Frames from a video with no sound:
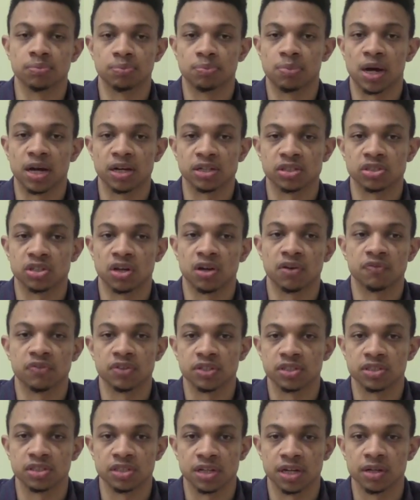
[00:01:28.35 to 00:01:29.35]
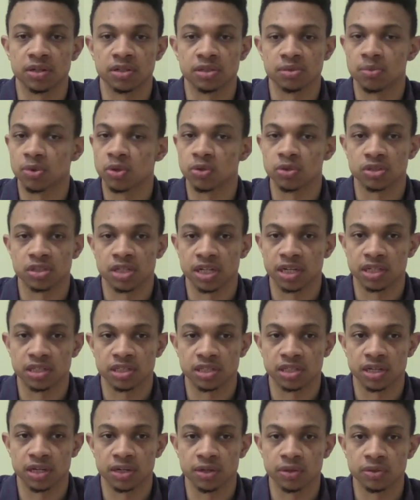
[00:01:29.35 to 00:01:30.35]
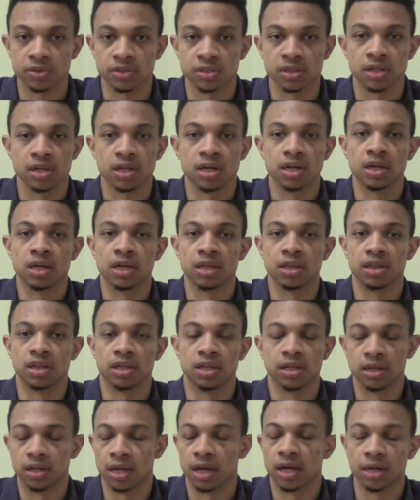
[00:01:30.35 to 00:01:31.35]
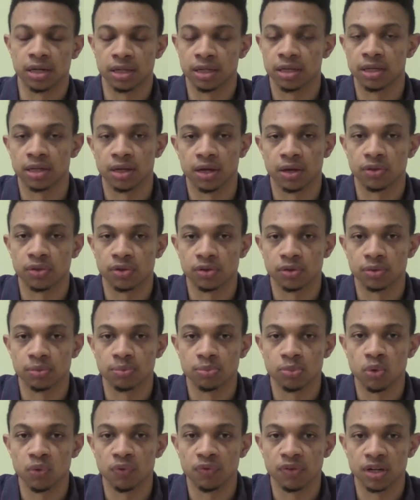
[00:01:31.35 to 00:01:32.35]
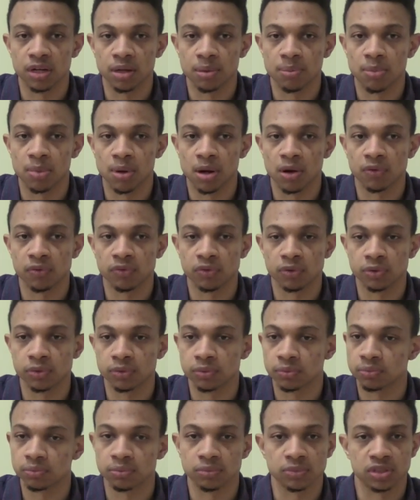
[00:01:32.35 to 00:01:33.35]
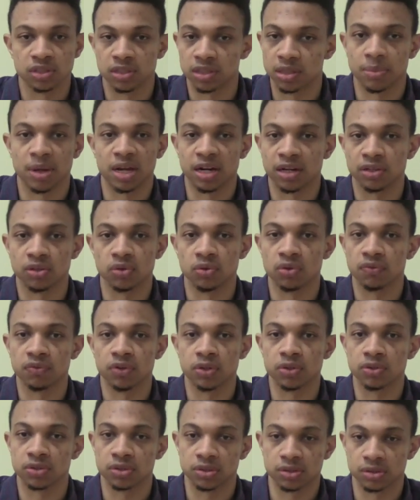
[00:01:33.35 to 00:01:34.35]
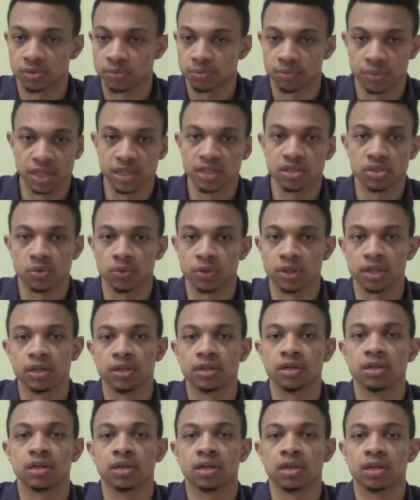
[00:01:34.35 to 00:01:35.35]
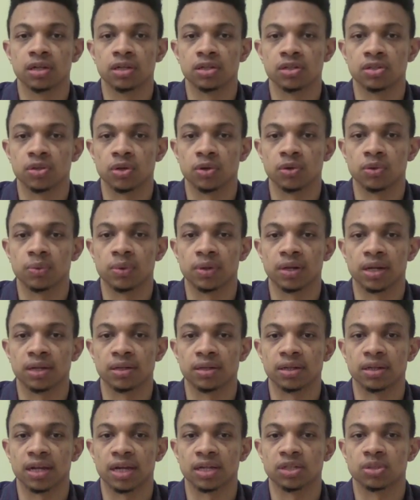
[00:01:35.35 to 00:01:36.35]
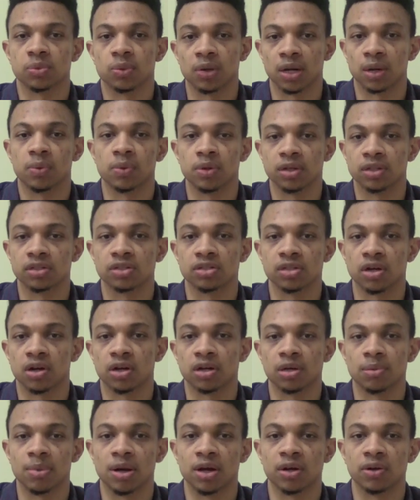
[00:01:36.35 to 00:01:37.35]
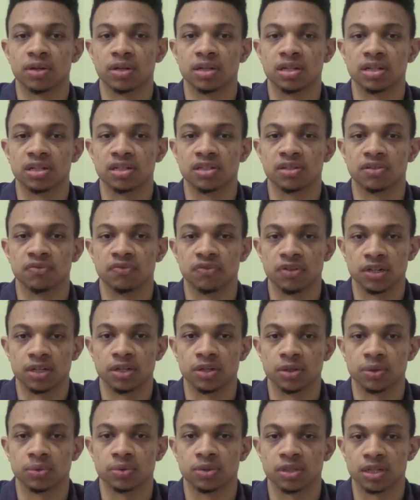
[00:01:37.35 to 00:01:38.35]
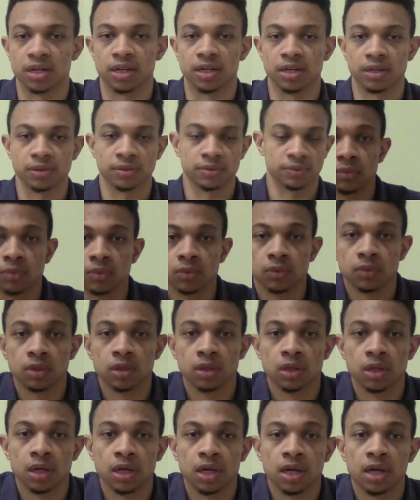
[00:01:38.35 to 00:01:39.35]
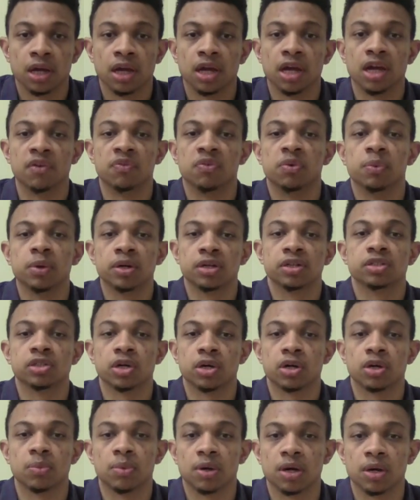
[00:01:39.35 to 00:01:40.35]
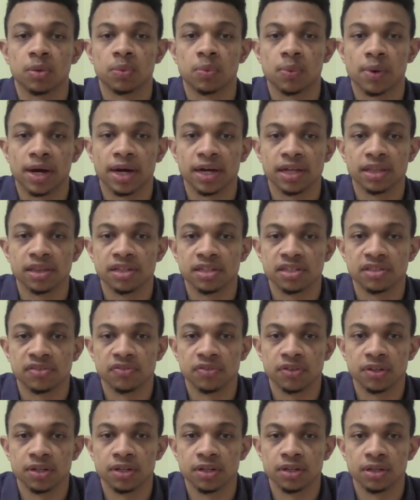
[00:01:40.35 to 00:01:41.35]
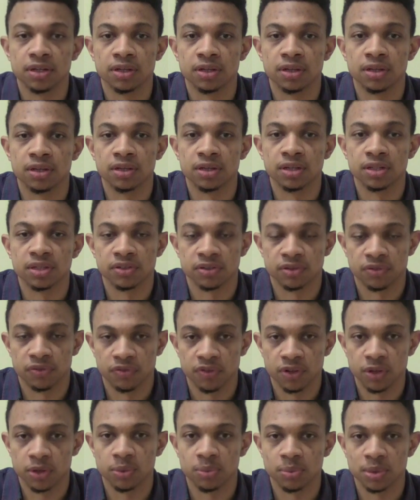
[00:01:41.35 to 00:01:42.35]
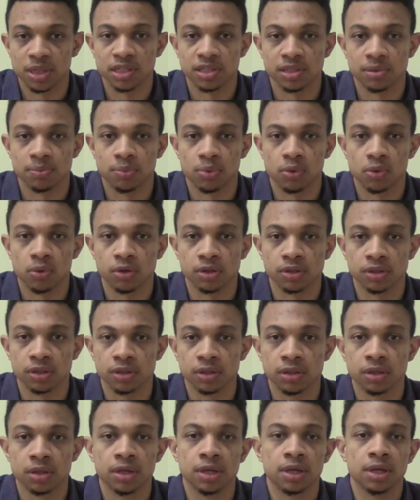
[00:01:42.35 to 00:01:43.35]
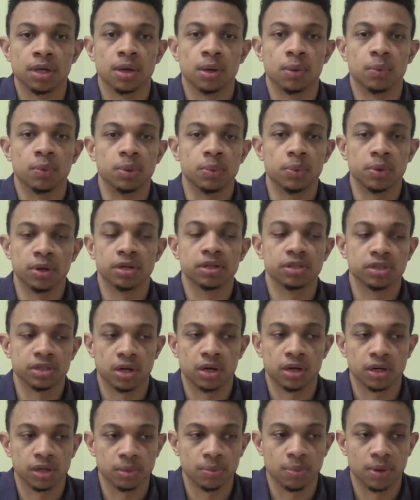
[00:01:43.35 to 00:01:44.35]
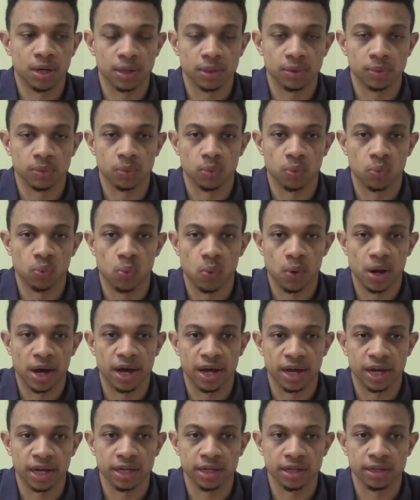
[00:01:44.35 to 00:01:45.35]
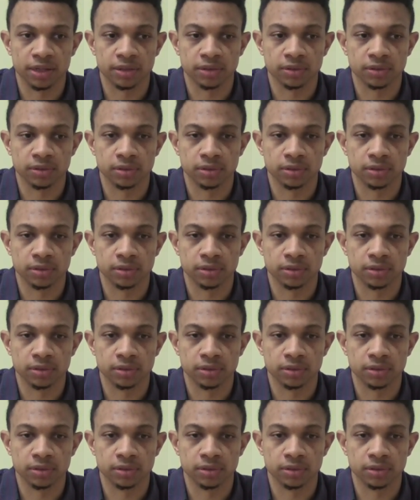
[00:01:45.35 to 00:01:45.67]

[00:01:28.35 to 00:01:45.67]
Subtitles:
box office sales, most ticket sales than any other movie in Marvel Cinematic Universe history. So that's what I wanted to talk about in this video today. I want to talk about why this film is important. We want to talk about why